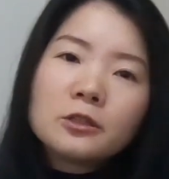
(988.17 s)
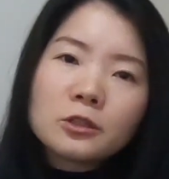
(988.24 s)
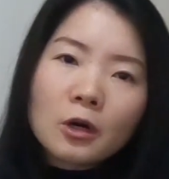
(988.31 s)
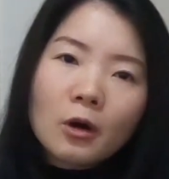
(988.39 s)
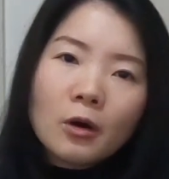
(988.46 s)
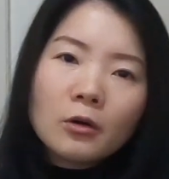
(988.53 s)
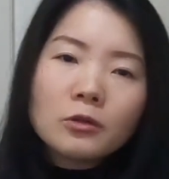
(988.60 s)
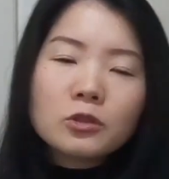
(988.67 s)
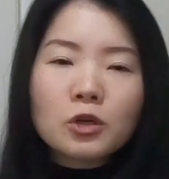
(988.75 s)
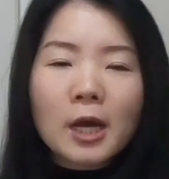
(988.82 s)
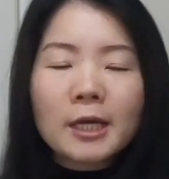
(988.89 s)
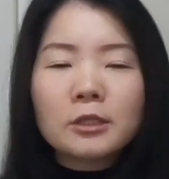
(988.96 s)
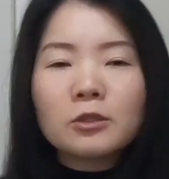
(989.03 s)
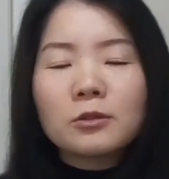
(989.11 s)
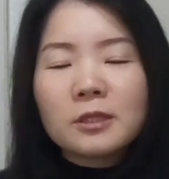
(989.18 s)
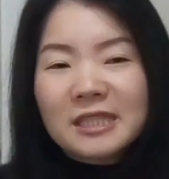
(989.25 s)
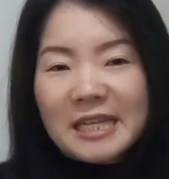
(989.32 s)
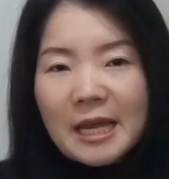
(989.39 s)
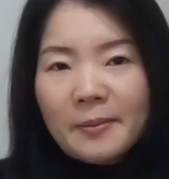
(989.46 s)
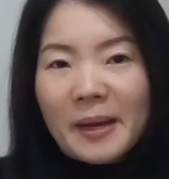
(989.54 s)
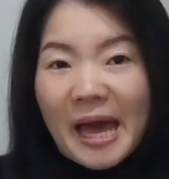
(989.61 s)
Don't try to
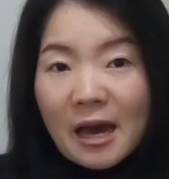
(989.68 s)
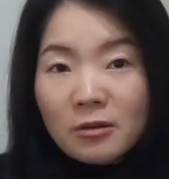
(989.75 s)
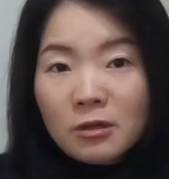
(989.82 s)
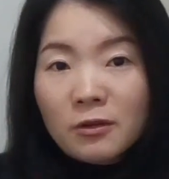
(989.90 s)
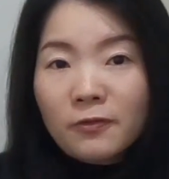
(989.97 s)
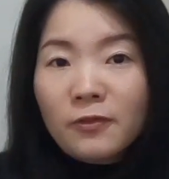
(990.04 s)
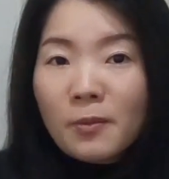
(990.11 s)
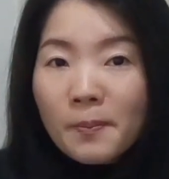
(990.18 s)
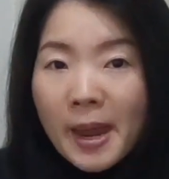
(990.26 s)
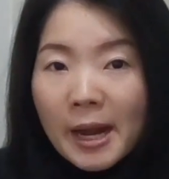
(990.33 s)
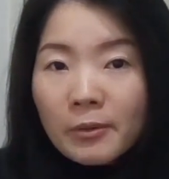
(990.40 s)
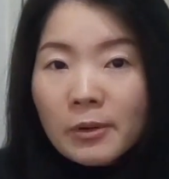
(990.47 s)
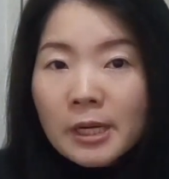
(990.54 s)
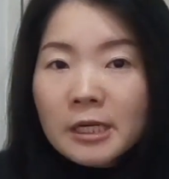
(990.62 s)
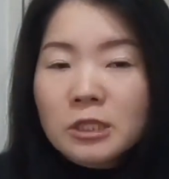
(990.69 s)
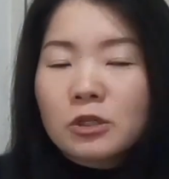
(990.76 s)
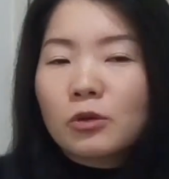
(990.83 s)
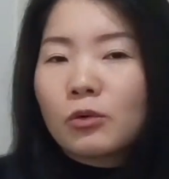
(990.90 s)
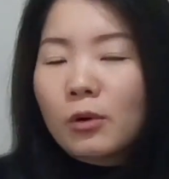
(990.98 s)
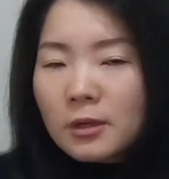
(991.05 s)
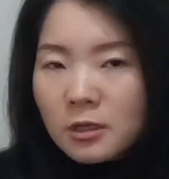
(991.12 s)
step out of your marriage
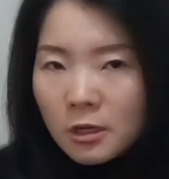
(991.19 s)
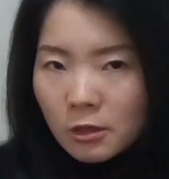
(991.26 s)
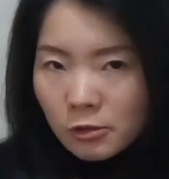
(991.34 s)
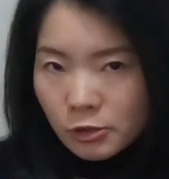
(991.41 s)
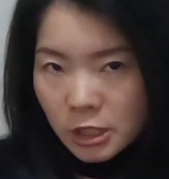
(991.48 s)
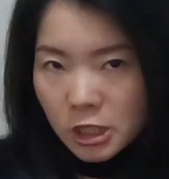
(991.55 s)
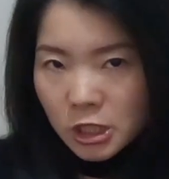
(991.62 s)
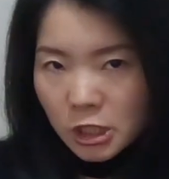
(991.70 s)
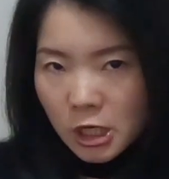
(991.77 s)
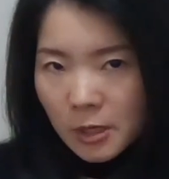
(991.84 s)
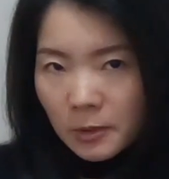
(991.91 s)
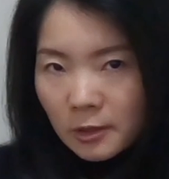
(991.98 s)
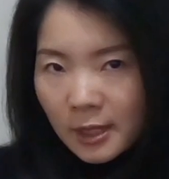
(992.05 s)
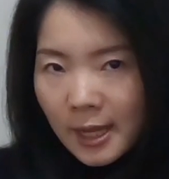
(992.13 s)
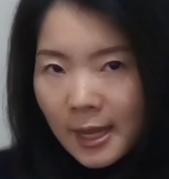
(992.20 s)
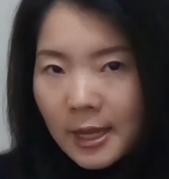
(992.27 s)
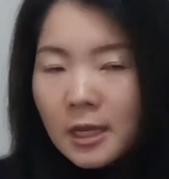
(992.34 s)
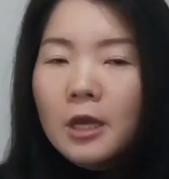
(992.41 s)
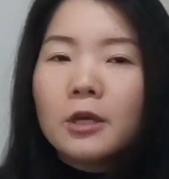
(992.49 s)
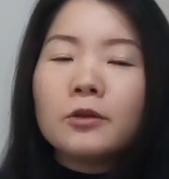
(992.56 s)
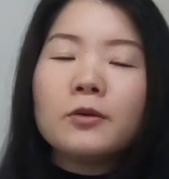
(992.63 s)
or your relationship,
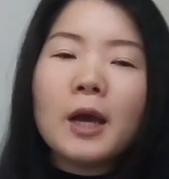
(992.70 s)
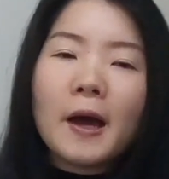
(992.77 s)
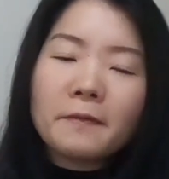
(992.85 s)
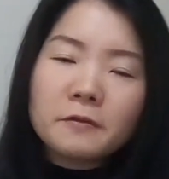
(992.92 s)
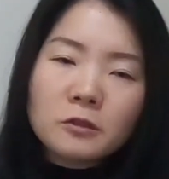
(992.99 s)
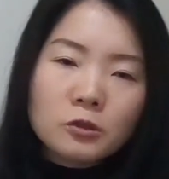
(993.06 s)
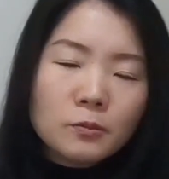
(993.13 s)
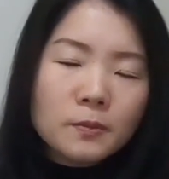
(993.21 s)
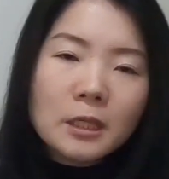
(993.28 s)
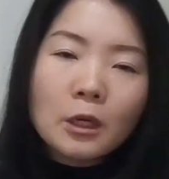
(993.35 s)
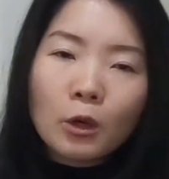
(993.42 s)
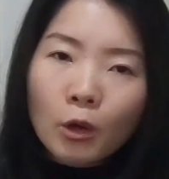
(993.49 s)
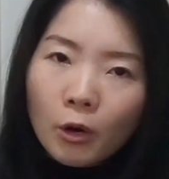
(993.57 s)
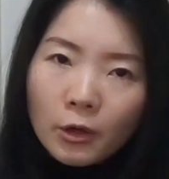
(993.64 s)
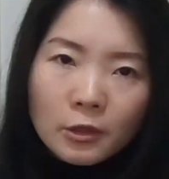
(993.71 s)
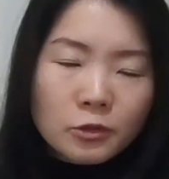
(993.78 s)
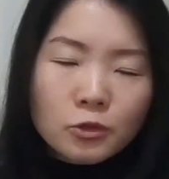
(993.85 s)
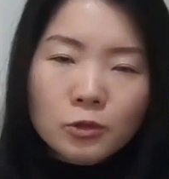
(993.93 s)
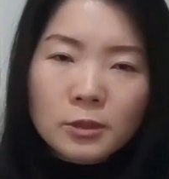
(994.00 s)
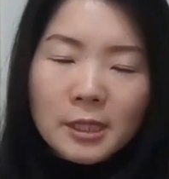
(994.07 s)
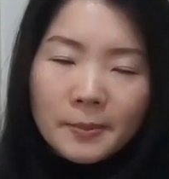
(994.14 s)
okay? You have to be loyal
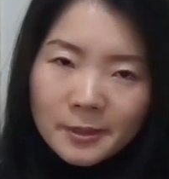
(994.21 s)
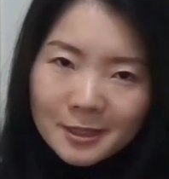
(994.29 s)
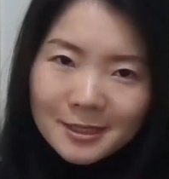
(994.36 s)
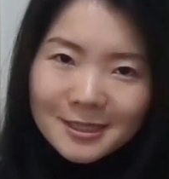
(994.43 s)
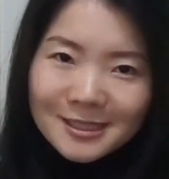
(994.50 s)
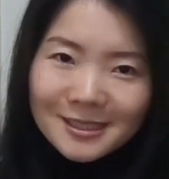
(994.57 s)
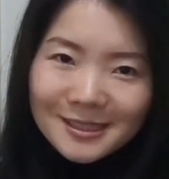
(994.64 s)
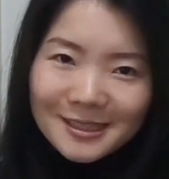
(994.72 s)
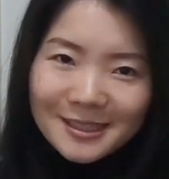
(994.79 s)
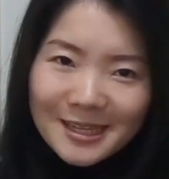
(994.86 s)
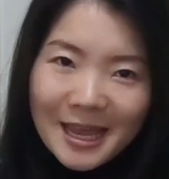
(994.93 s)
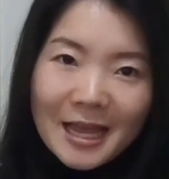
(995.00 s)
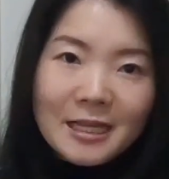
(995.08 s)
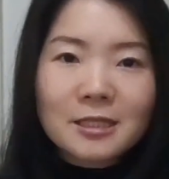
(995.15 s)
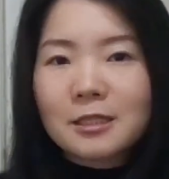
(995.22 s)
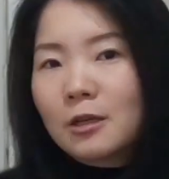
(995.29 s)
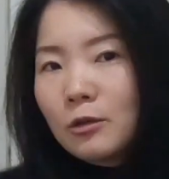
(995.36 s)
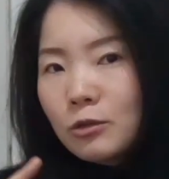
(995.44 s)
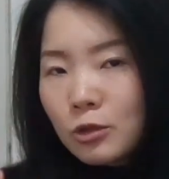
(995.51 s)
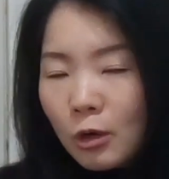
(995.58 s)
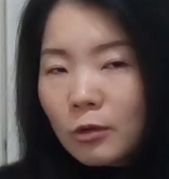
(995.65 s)
to that person. Yes,
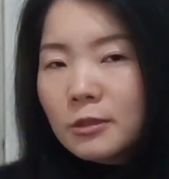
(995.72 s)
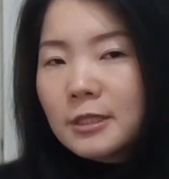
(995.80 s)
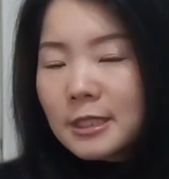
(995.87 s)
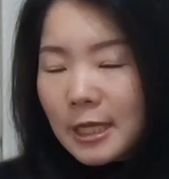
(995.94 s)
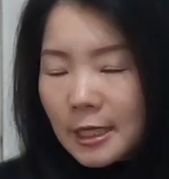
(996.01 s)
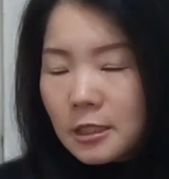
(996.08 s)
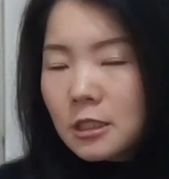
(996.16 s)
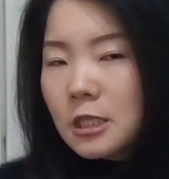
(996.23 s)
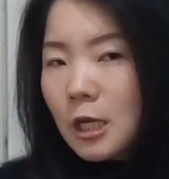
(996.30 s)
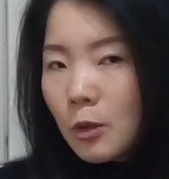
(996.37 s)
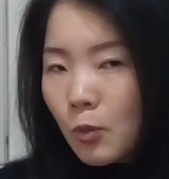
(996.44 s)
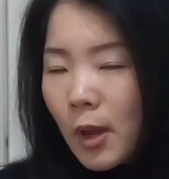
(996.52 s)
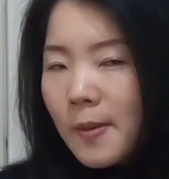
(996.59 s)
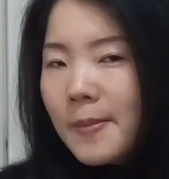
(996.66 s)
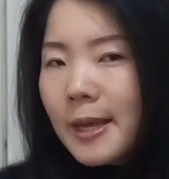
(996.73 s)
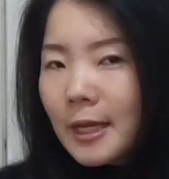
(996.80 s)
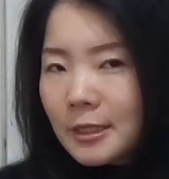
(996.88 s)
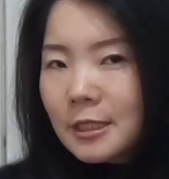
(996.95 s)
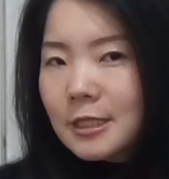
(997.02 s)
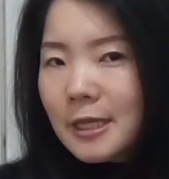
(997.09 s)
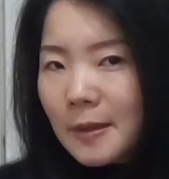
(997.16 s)
so don't date 10 women
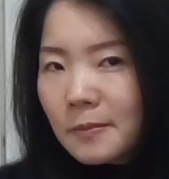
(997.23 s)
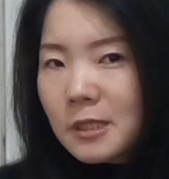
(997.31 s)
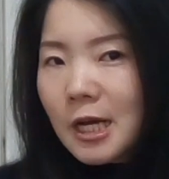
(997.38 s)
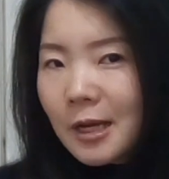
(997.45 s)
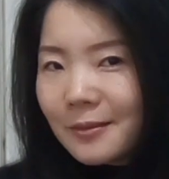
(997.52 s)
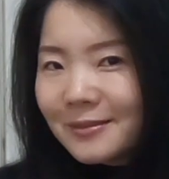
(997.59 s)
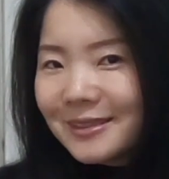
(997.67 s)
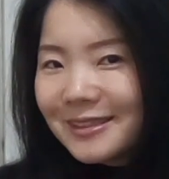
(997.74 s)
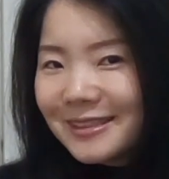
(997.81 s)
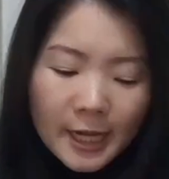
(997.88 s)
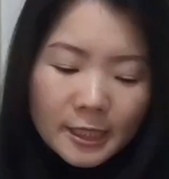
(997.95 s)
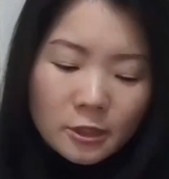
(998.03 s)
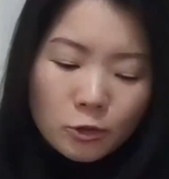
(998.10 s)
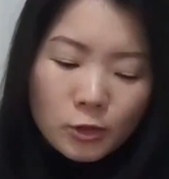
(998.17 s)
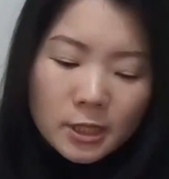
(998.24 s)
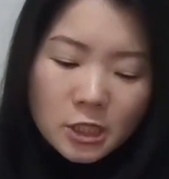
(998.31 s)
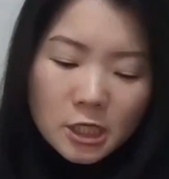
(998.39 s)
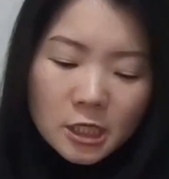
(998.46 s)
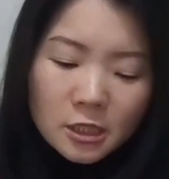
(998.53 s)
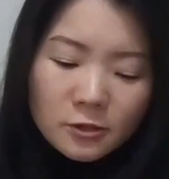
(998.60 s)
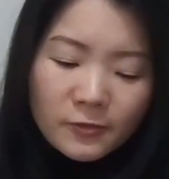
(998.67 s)
at the same time. Next
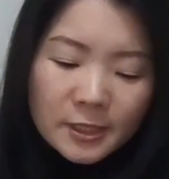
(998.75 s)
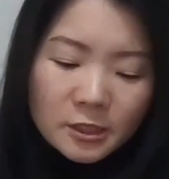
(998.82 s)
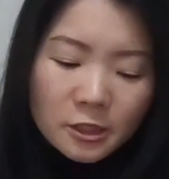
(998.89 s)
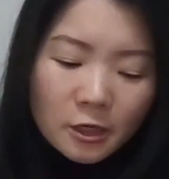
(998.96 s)
question is from